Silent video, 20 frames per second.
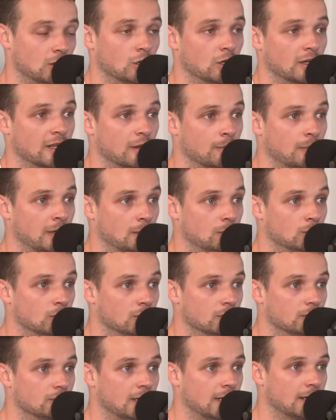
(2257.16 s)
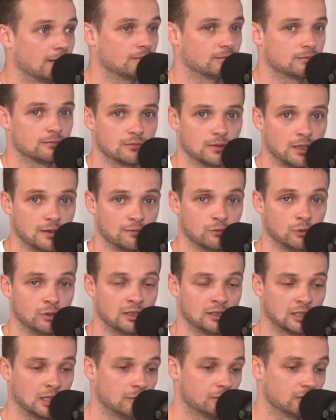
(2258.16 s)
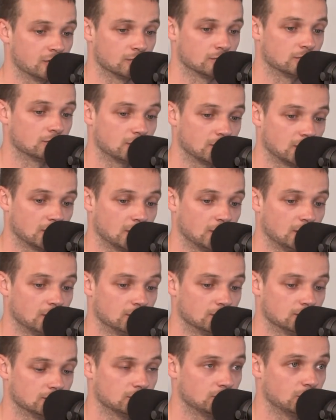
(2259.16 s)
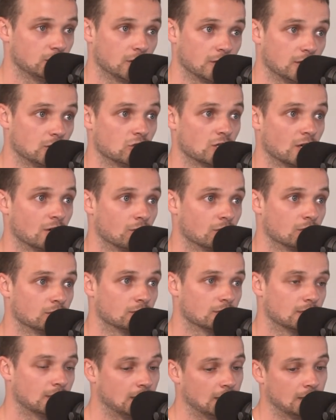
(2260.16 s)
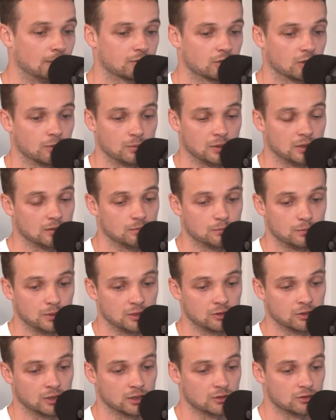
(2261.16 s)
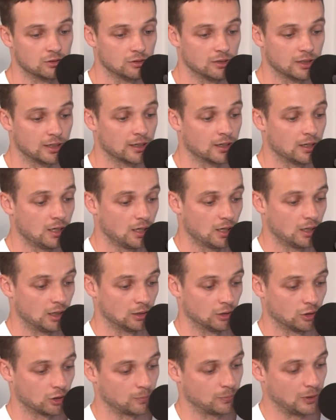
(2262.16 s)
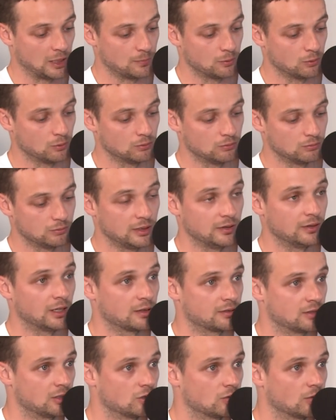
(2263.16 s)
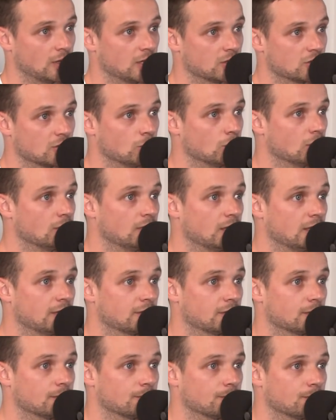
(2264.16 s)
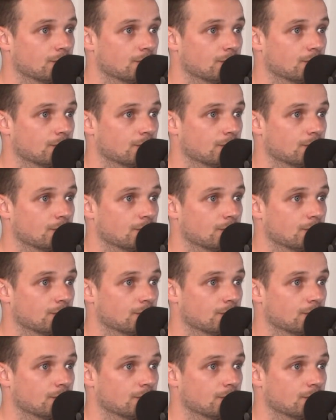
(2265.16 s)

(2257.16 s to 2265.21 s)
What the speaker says: a lot of other people at footy clubs and in general. So big credit to you there. A lot of people in that situation would have left.